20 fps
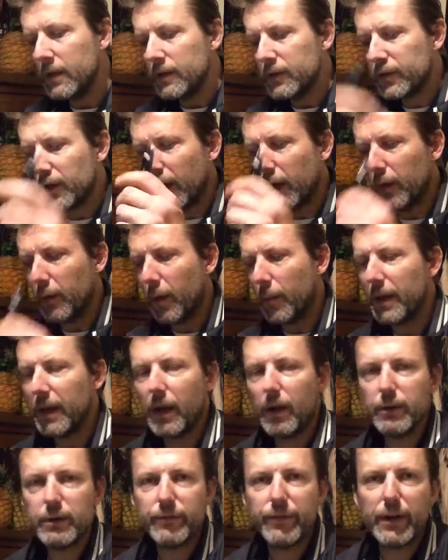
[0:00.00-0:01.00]
So I bet
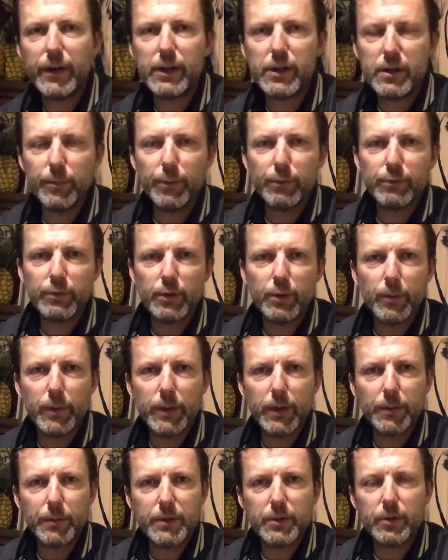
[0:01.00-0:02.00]
loads of vegetables all
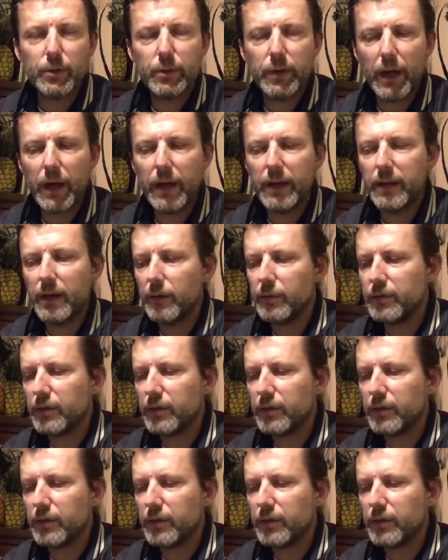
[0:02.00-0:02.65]
went up the tornado.